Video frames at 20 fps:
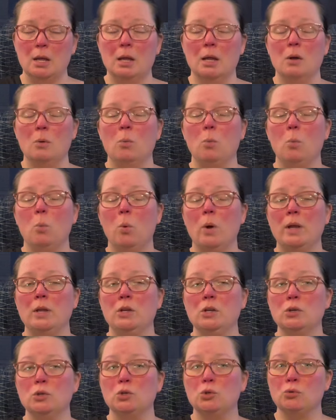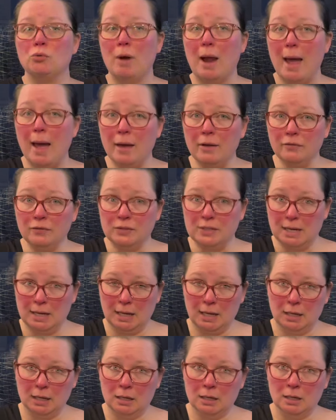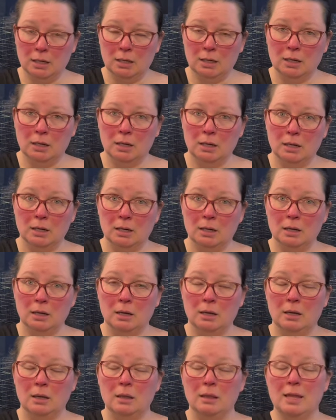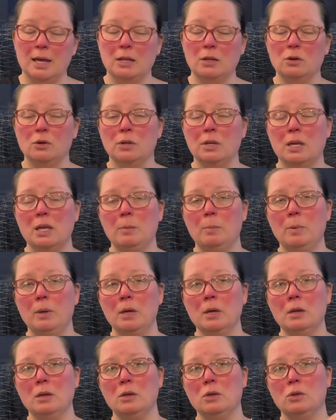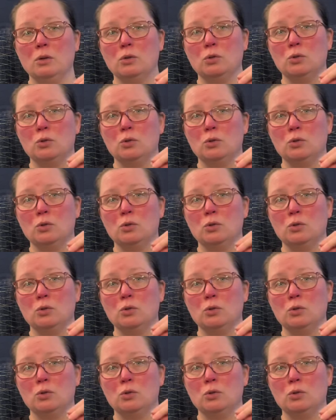when you're drafting that you're keeping your